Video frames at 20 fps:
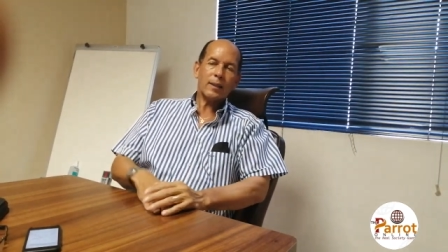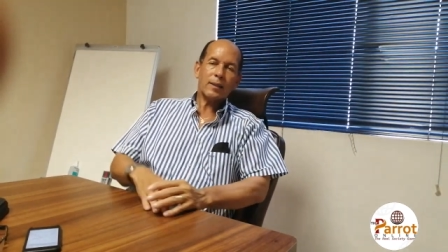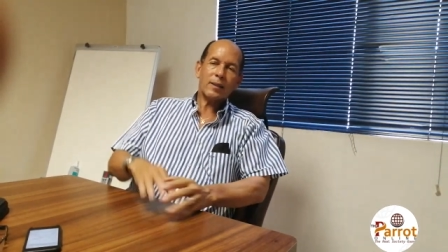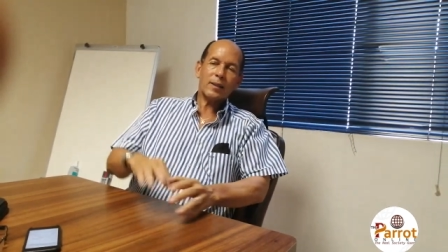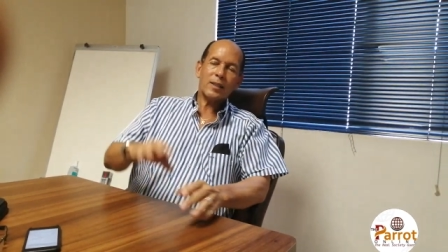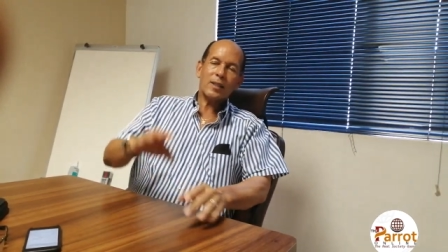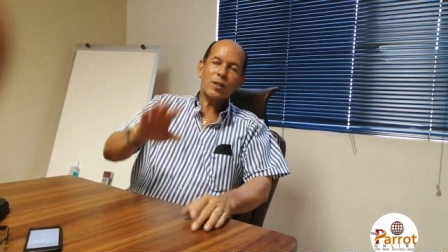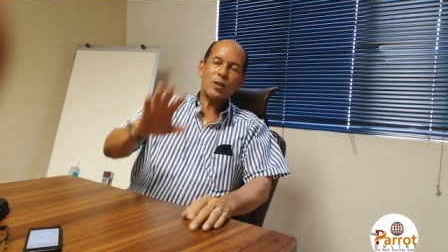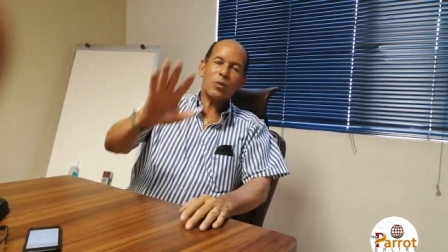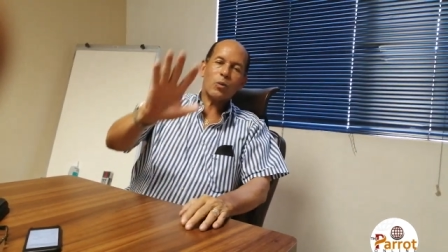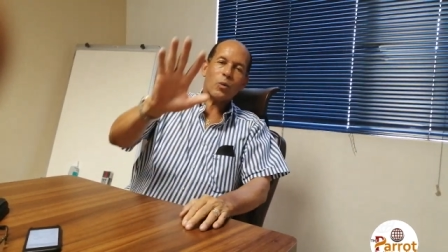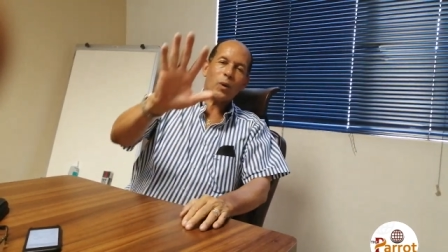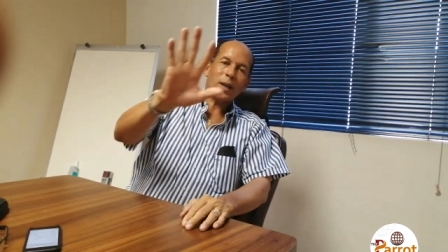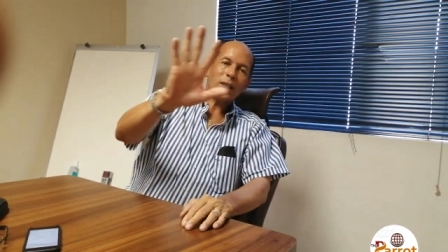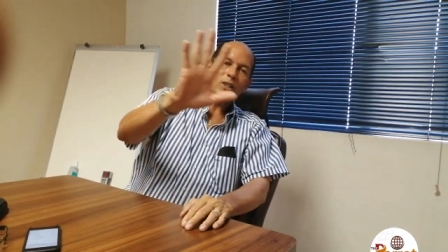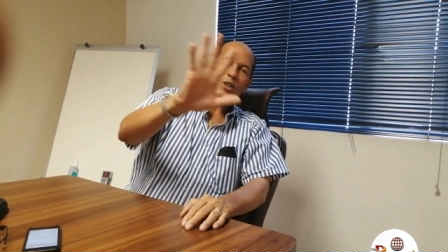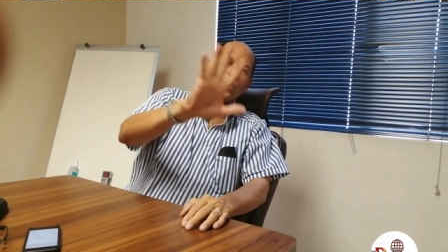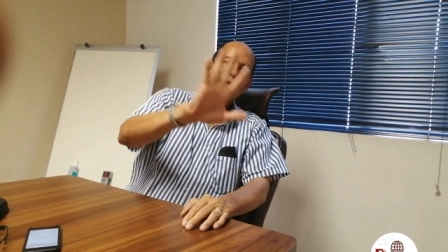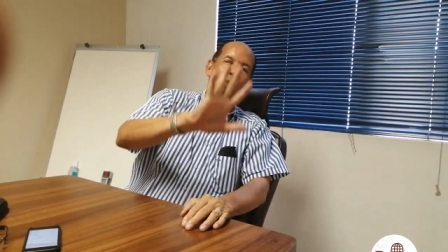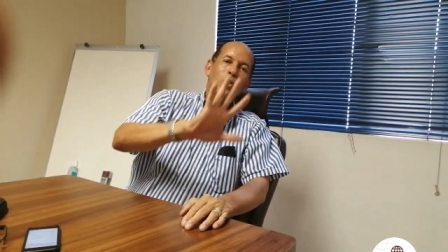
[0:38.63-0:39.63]
I think
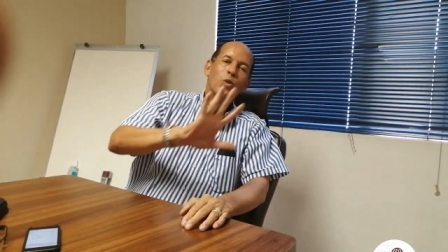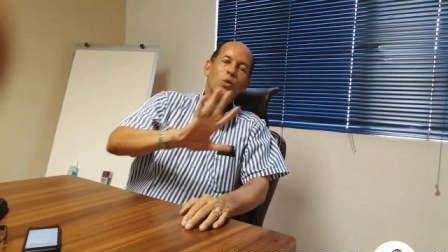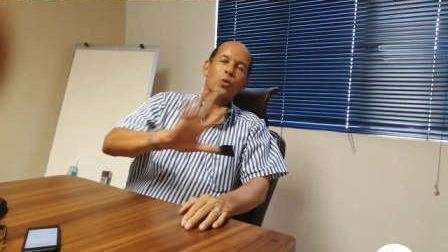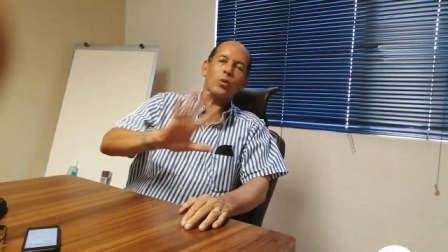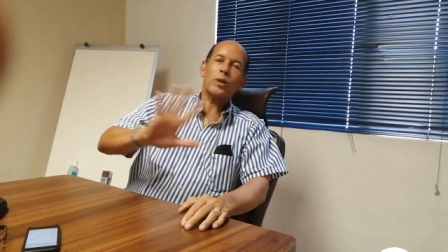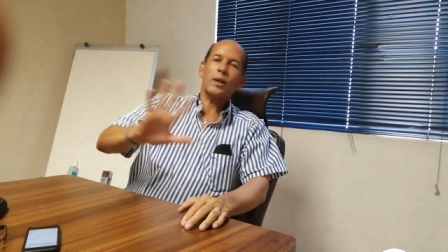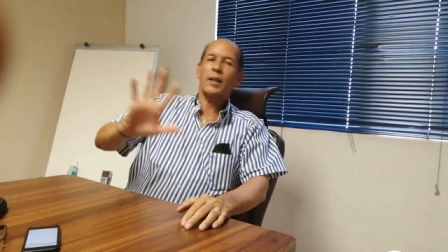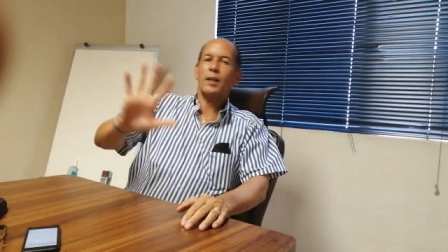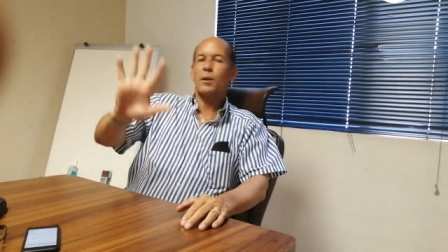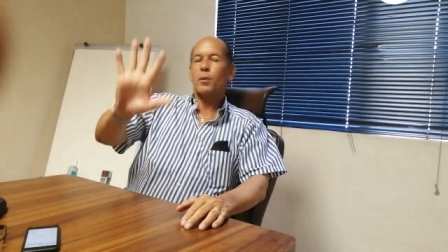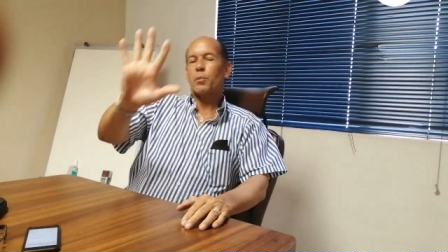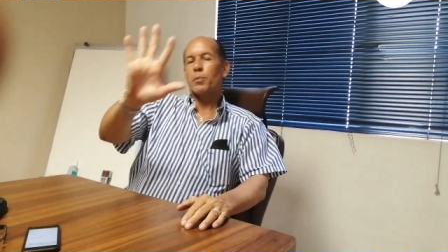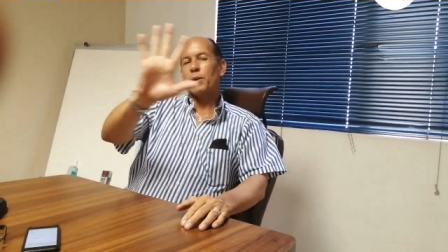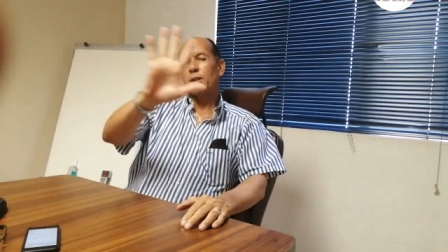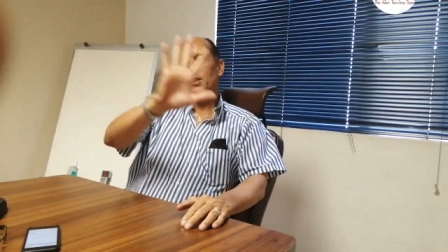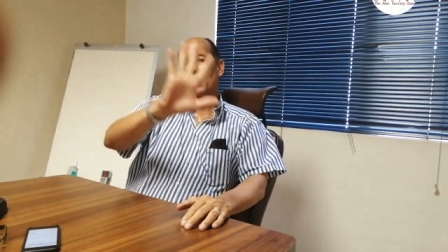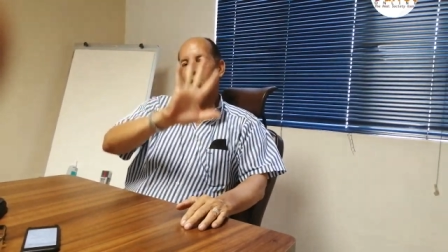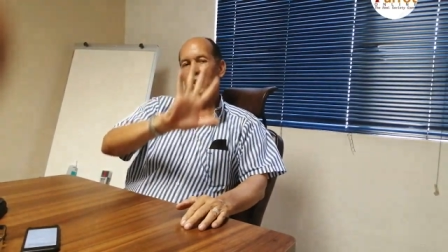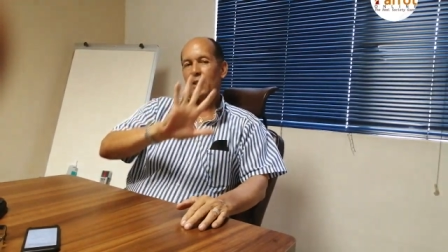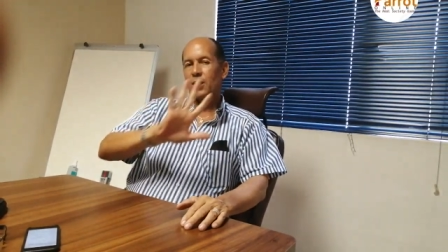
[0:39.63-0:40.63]
once you look at a
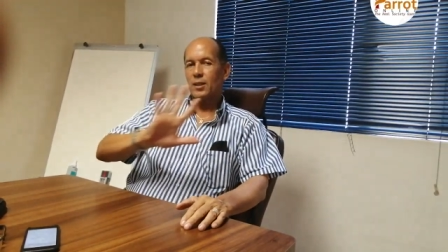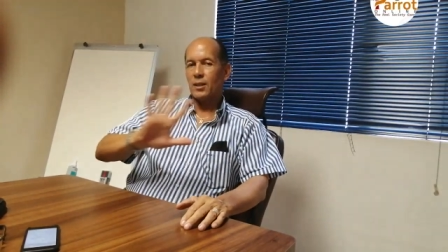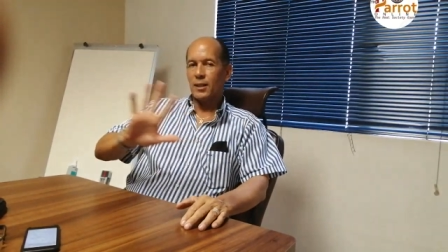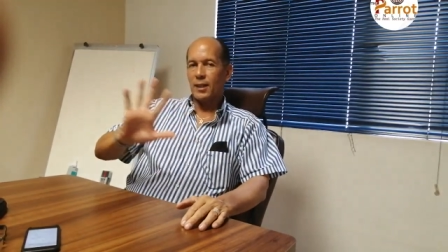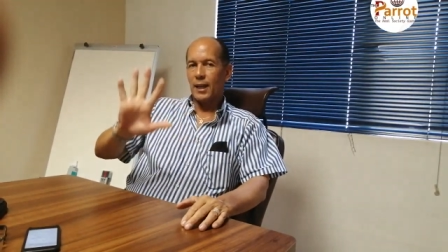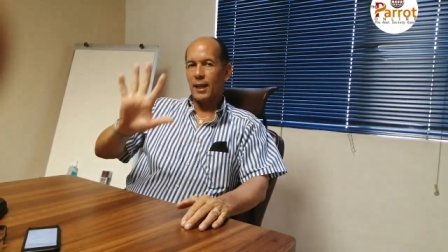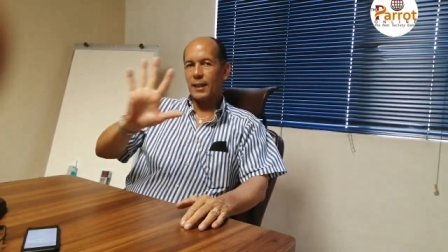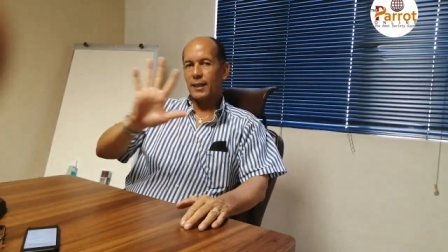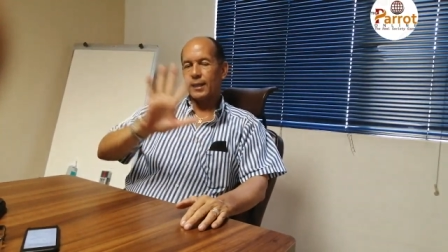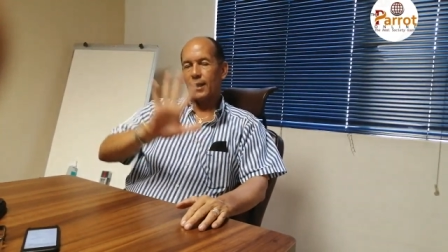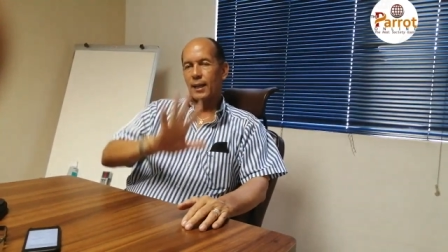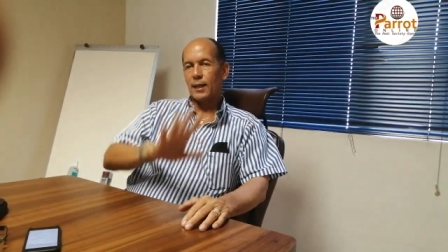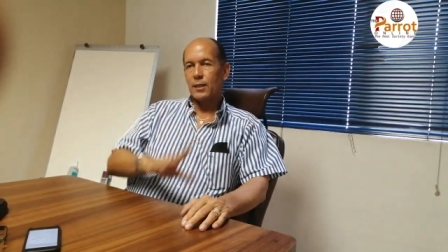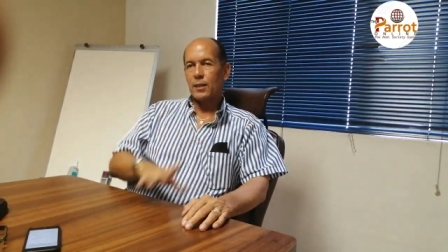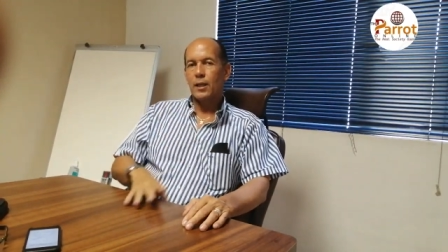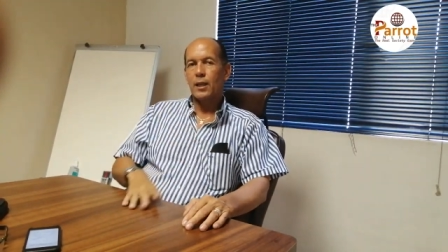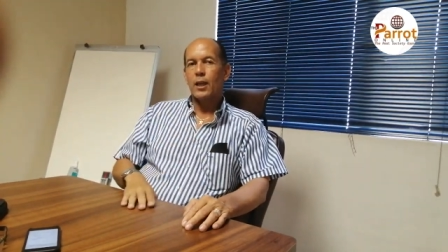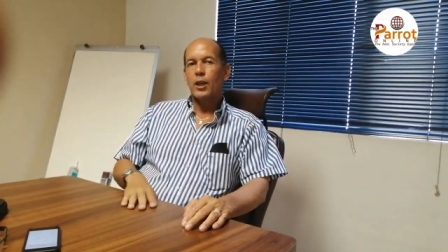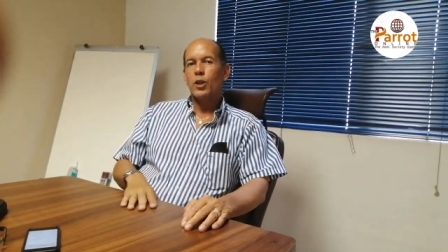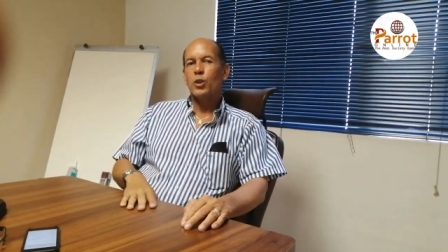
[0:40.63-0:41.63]
position like
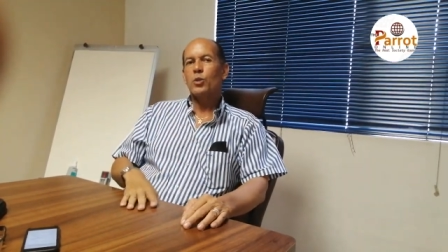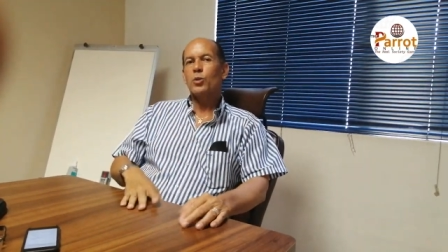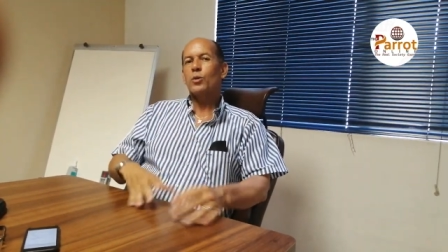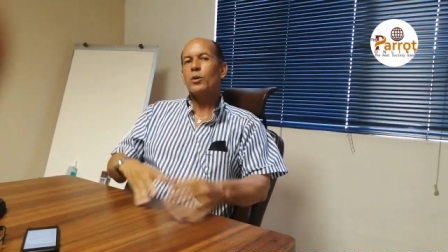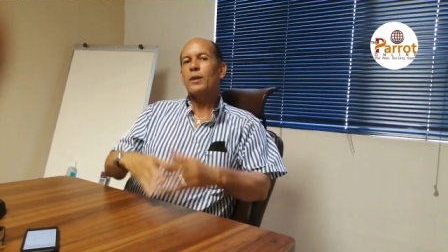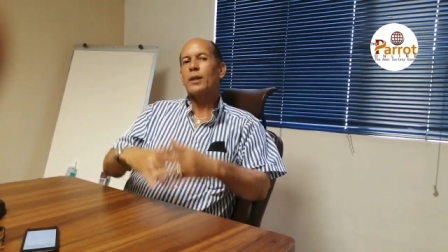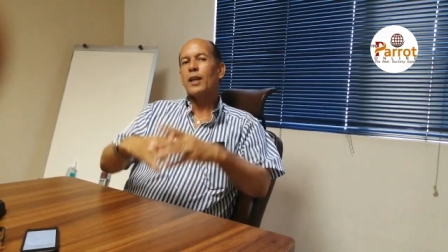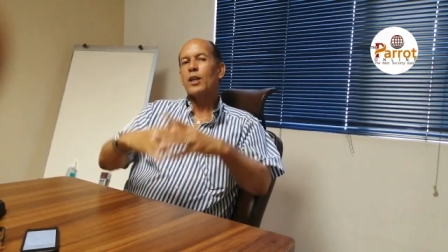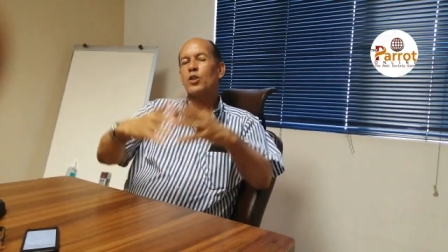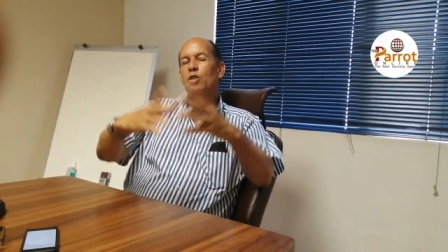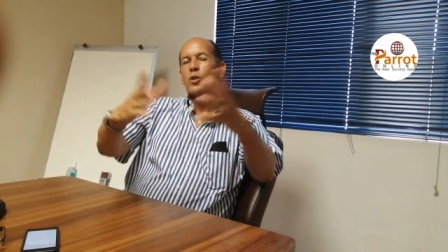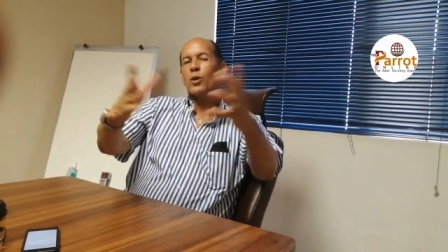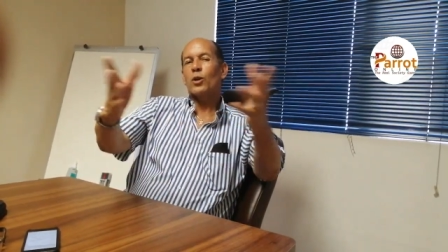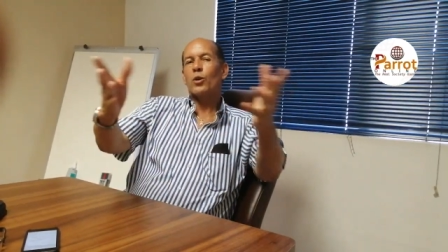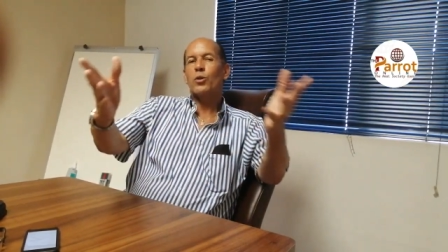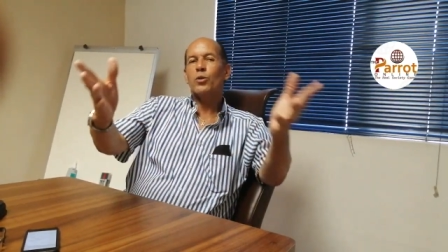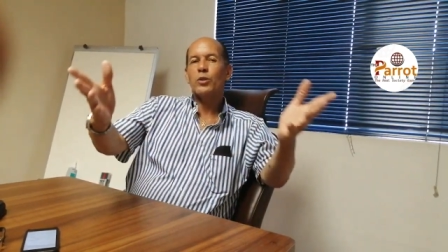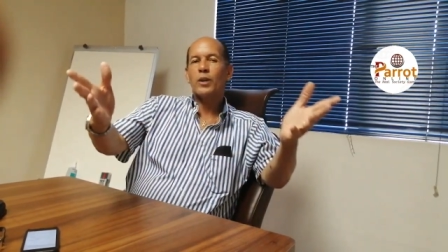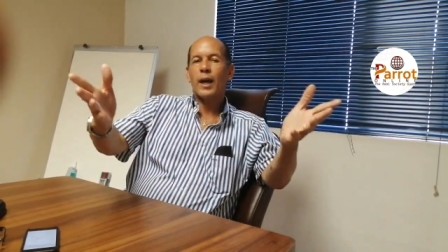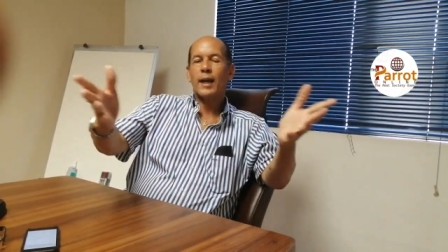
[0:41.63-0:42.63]
that, you will get
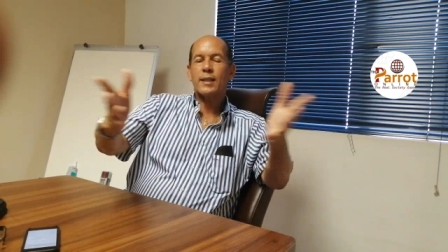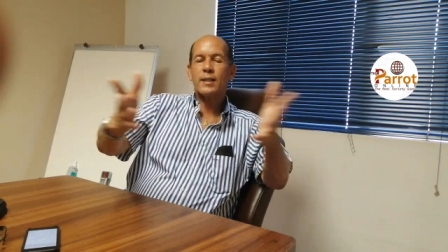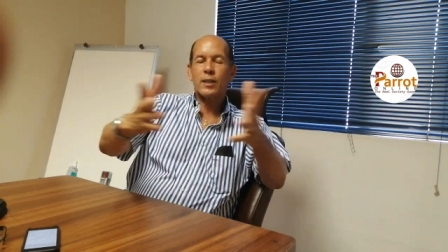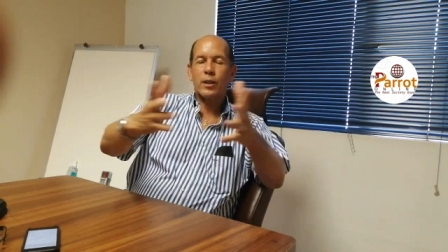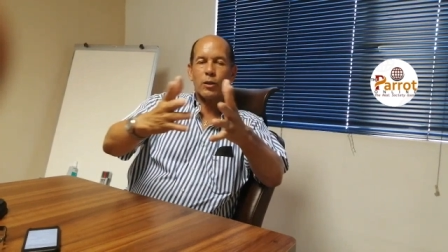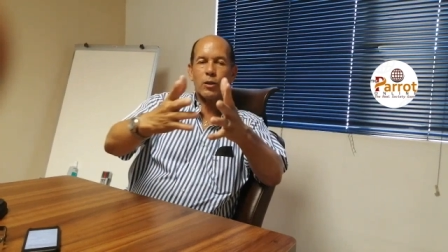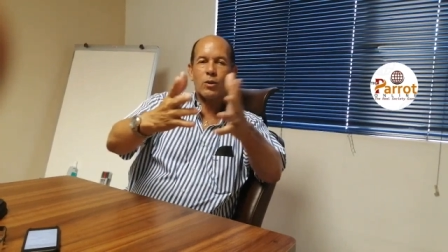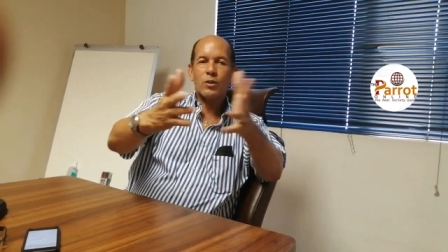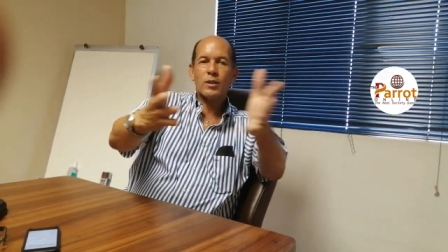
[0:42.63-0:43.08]
your own answer.